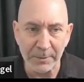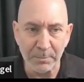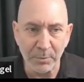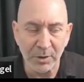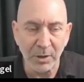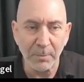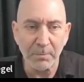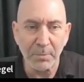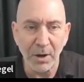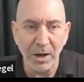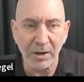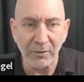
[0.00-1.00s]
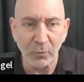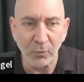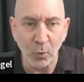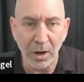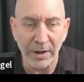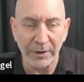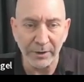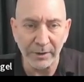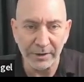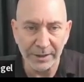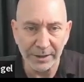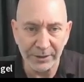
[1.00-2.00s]
Put a pot of
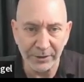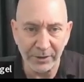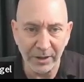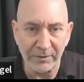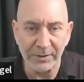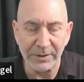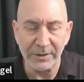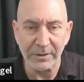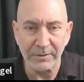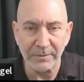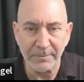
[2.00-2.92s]
water in your oven